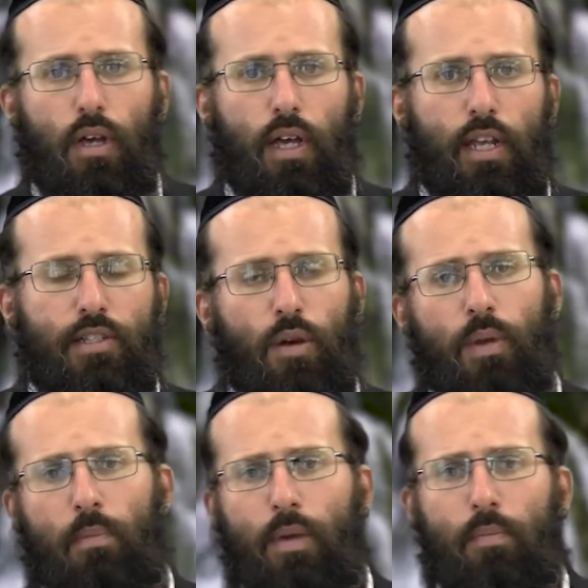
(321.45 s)
And there's so
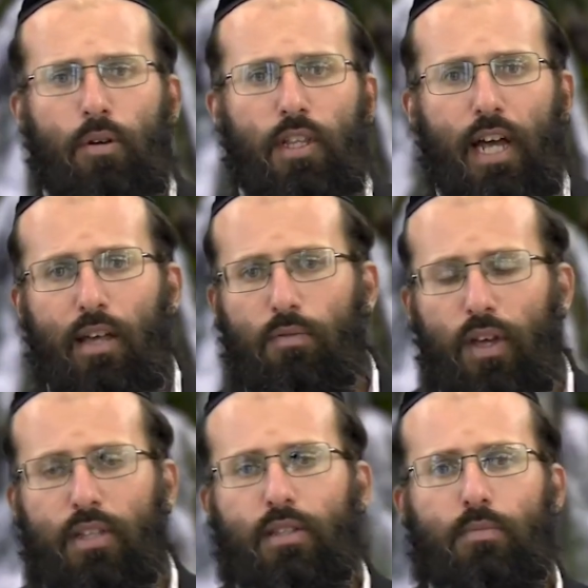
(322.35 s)
many people, Gedalia
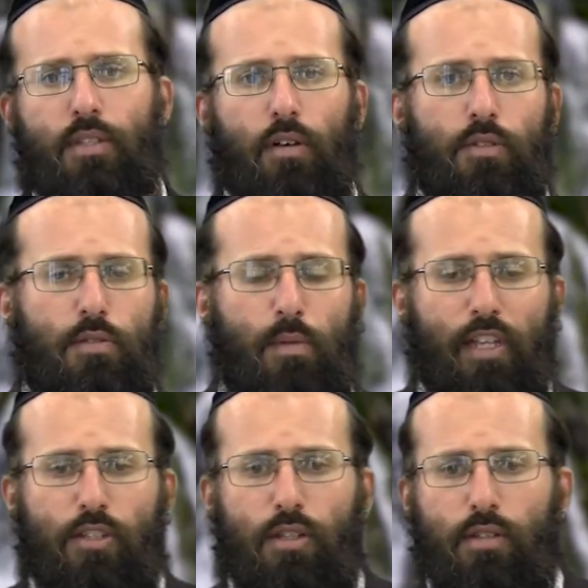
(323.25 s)
Fentz himself just
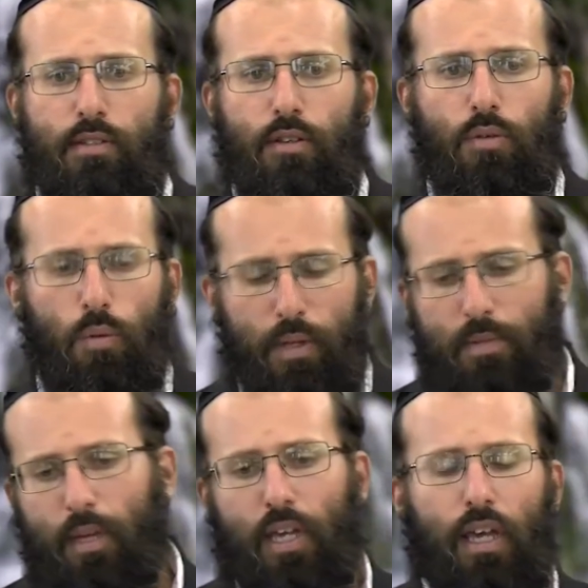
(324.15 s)
mentioned, who will be
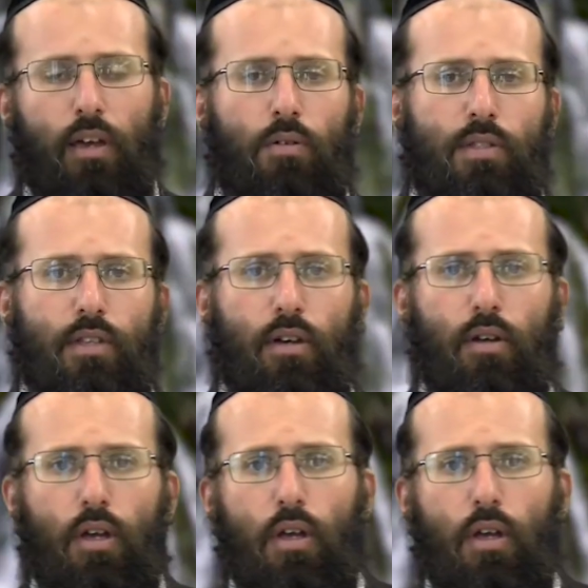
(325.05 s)
speaking here also.